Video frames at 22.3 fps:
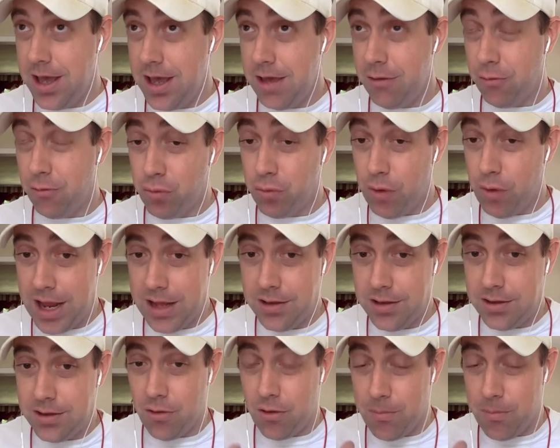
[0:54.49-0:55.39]

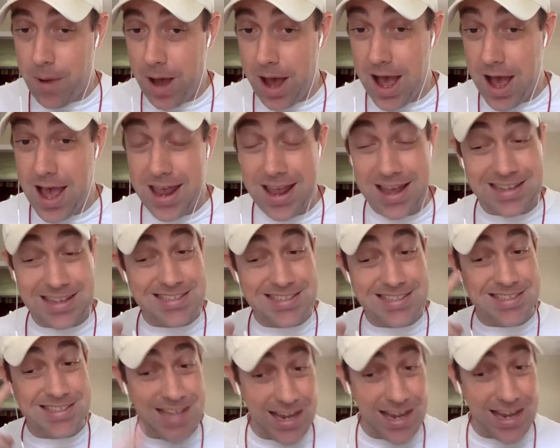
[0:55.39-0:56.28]
Rent or buy a
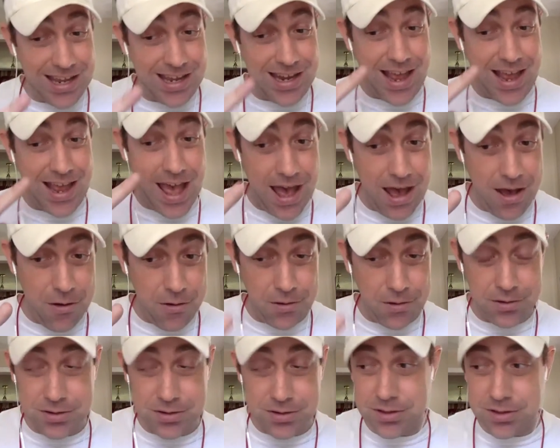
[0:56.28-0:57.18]
second
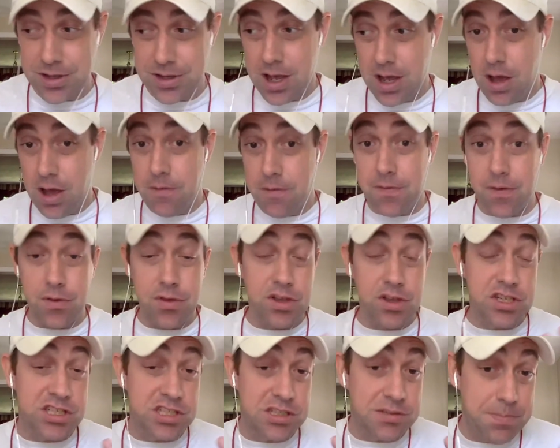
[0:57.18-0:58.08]
house for
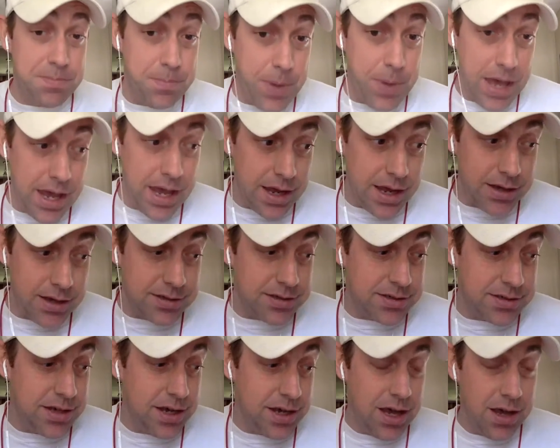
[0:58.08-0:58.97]
the
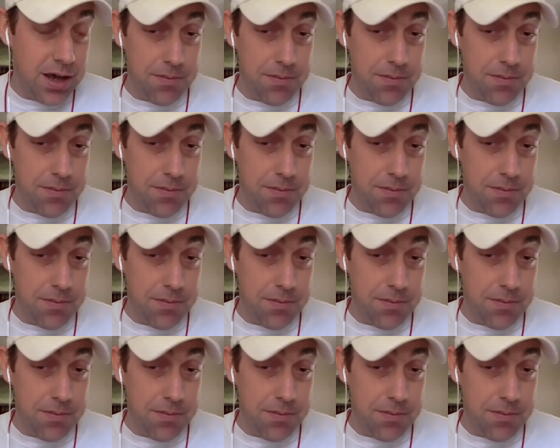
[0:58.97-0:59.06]
space,